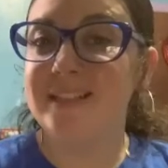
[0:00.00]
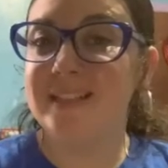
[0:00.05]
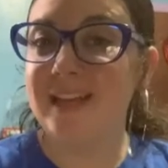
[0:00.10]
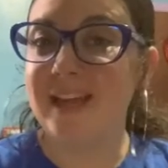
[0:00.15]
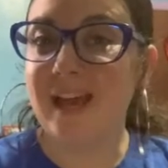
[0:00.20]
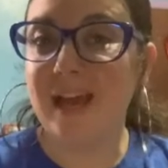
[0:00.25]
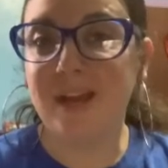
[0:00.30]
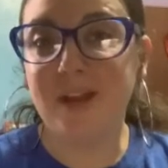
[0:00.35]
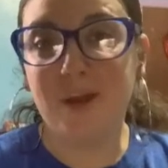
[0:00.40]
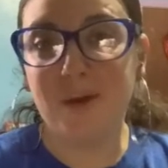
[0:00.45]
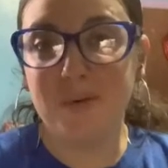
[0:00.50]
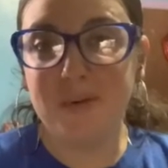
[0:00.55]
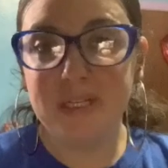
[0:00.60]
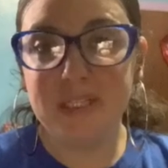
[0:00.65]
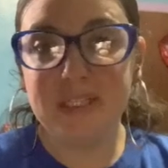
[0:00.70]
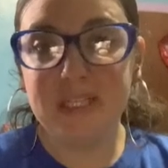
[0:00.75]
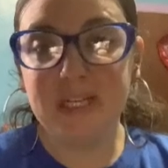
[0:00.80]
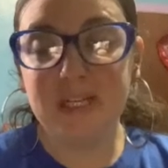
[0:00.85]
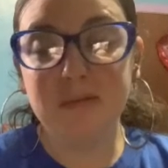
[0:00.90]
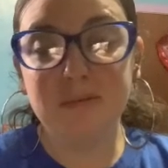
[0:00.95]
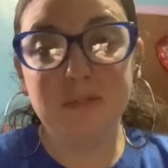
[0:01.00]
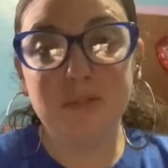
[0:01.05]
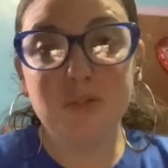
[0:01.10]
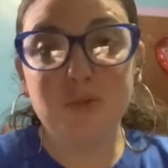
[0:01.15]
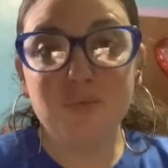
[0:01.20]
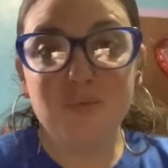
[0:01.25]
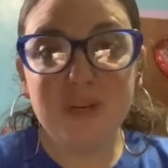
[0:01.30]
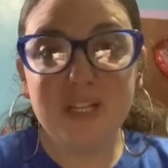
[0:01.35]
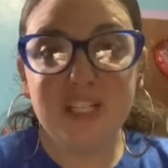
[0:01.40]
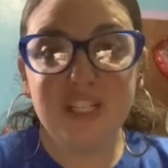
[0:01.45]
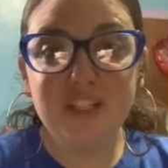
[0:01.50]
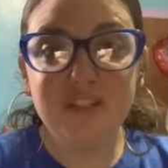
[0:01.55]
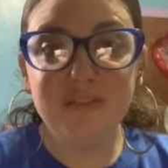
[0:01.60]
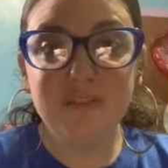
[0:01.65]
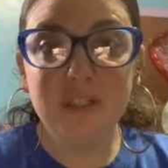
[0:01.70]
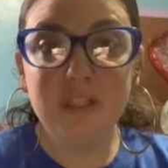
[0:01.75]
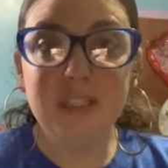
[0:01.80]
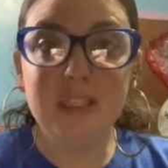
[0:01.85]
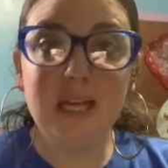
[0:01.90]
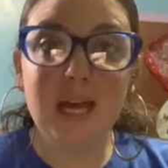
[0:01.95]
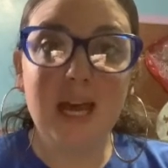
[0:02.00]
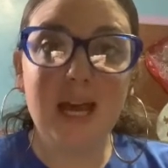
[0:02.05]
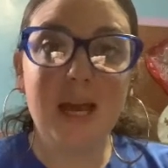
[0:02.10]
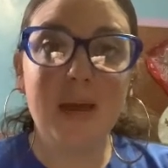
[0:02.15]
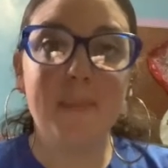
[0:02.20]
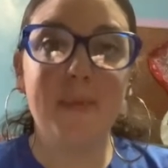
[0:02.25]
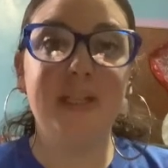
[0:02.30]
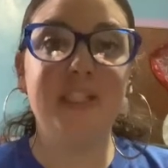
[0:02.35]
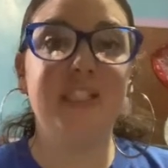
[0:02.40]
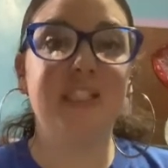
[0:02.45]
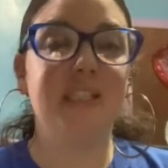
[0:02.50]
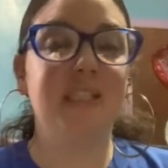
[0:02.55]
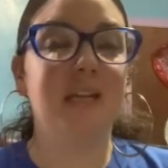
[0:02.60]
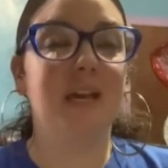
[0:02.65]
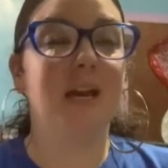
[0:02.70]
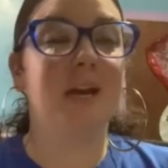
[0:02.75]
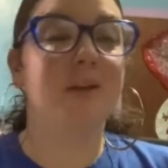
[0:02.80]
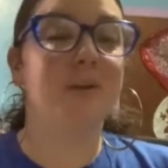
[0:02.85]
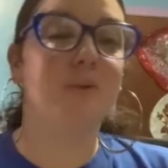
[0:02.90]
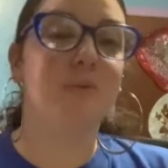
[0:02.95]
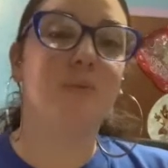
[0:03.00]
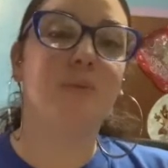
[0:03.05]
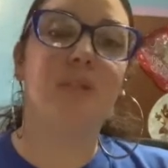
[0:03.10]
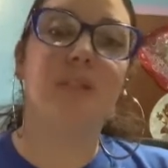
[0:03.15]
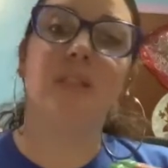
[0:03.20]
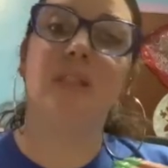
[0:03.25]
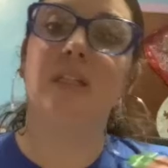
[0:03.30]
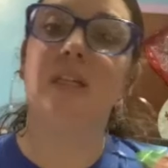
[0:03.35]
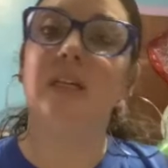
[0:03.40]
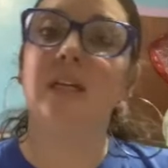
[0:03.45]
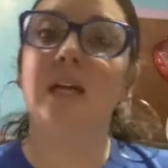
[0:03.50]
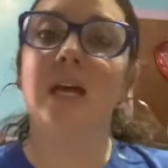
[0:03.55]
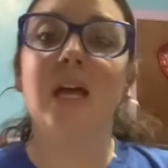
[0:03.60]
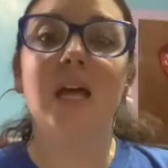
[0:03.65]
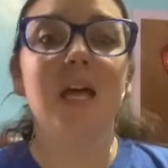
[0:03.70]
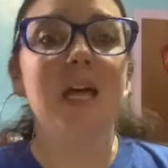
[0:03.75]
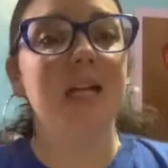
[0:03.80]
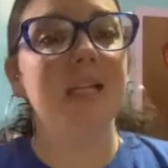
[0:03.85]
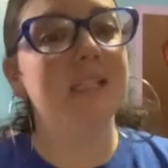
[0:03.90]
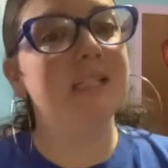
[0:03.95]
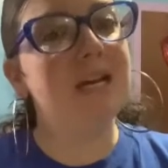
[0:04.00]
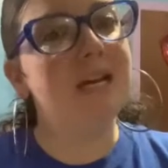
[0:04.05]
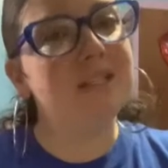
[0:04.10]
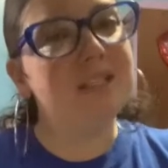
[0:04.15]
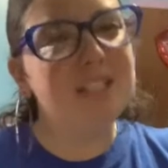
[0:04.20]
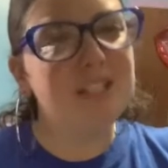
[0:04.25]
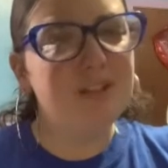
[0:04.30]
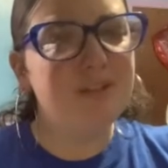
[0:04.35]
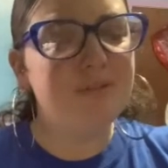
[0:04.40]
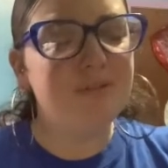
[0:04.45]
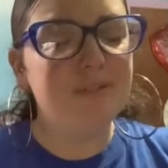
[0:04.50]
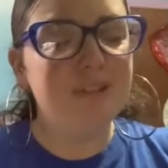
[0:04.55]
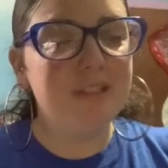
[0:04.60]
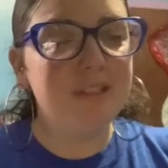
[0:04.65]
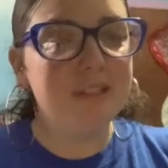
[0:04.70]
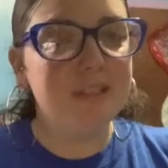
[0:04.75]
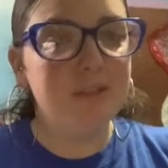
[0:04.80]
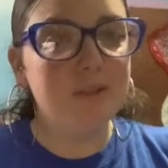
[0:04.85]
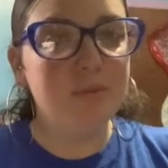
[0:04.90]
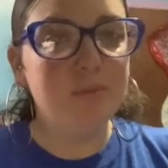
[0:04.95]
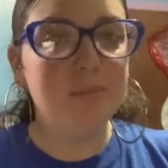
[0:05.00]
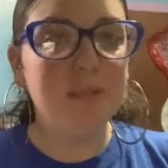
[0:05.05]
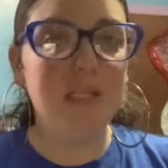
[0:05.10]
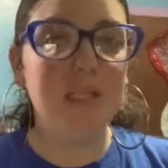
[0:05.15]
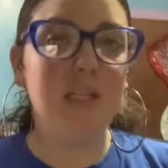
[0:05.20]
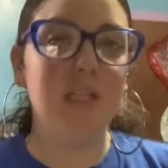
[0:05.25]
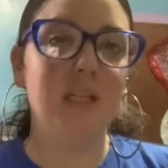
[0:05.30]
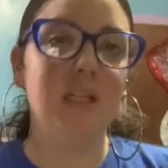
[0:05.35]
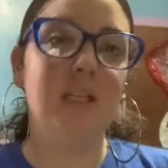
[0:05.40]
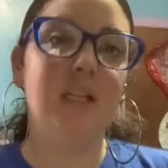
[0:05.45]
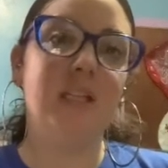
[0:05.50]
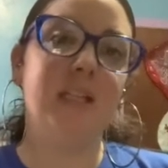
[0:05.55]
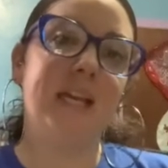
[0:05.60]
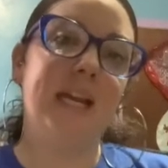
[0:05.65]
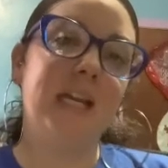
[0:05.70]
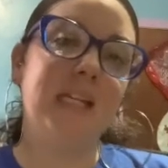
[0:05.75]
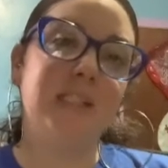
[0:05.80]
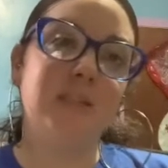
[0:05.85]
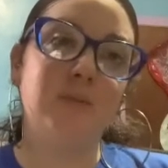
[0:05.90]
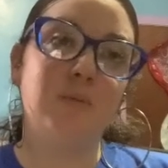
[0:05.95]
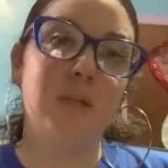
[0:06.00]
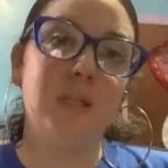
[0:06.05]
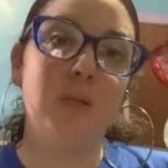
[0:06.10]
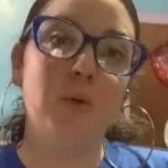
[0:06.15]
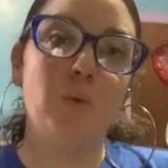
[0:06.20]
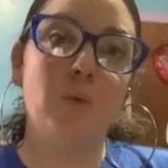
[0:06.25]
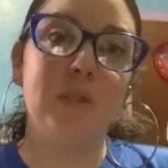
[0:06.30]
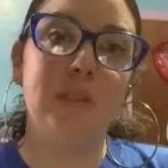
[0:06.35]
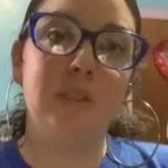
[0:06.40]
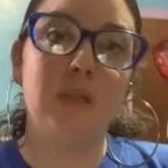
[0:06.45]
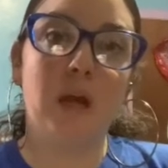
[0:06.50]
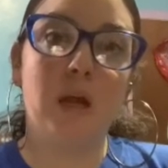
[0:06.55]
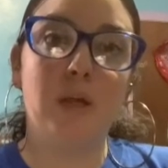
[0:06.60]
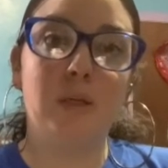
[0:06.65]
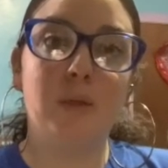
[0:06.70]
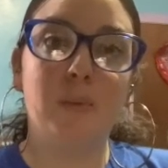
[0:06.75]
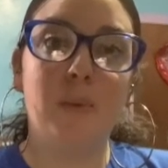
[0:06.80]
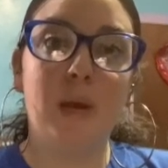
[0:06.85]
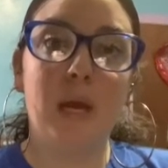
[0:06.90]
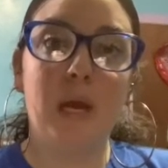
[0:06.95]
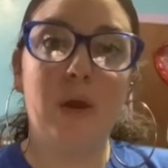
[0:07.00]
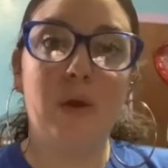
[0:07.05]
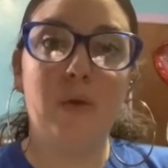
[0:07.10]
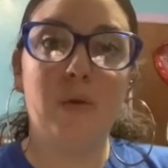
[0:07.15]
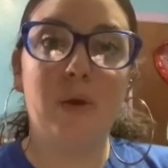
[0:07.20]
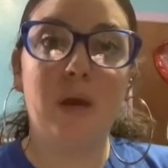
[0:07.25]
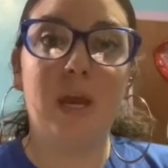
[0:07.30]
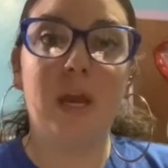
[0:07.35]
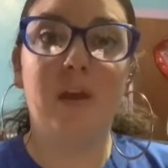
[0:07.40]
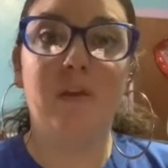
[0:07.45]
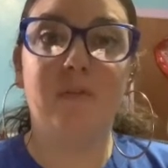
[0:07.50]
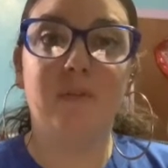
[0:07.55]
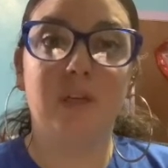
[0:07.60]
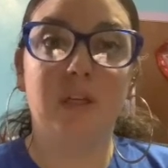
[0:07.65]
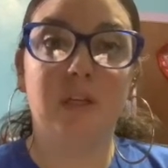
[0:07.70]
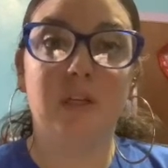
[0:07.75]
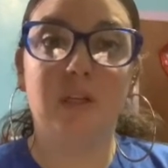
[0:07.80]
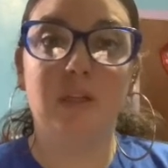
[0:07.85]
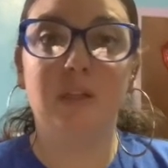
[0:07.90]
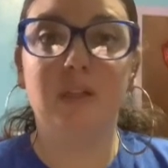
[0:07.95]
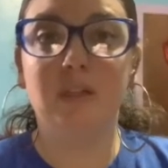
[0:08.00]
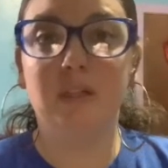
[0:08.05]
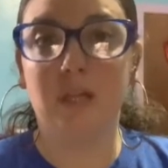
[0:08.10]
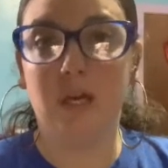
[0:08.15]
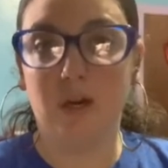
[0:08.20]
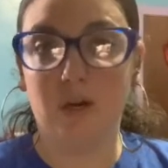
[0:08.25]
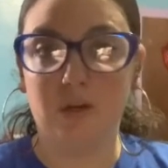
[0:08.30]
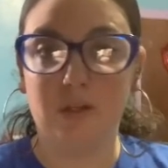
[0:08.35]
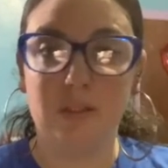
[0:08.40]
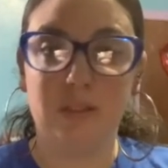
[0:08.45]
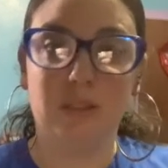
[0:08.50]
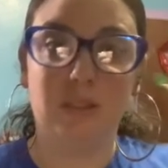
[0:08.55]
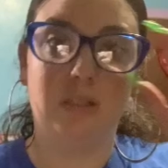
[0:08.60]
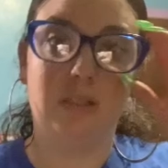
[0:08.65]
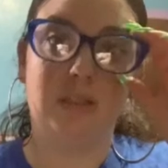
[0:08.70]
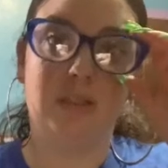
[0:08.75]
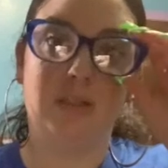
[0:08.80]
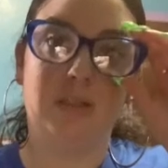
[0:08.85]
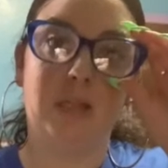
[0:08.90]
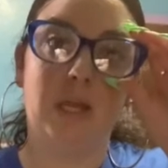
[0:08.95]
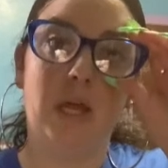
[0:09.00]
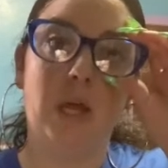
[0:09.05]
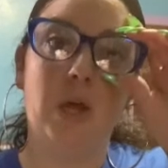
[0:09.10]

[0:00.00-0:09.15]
say, I don't want to take up too much of your time. I just kind of want to talk to you for a little bit. Last week we talked about having another loss because